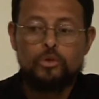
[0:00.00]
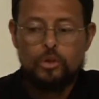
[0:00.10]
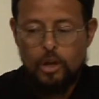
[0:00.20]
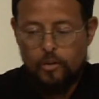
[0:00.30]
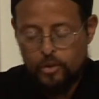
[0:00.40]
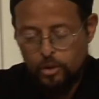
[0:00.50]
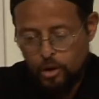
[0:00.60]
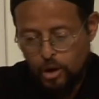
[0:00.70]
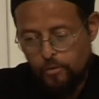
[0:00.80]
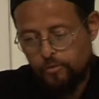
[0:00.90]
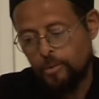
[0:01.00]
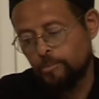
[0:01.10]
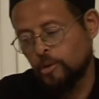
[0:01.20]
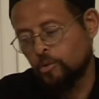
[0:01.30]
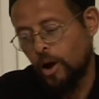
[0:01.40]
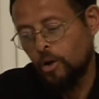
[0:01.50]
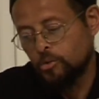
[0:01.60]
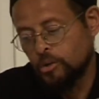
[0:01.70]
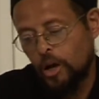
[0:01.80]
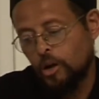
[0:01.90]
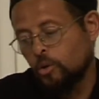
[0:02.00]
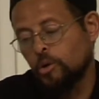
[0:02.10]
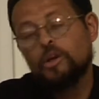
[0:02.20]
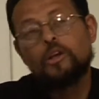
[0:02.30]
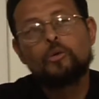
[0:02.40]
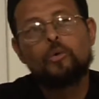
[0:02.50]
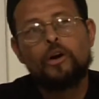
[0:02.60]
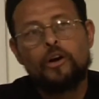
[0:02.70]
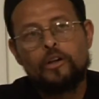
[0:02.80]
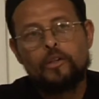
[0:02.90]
you never look up from the ground, you're not going anywhere.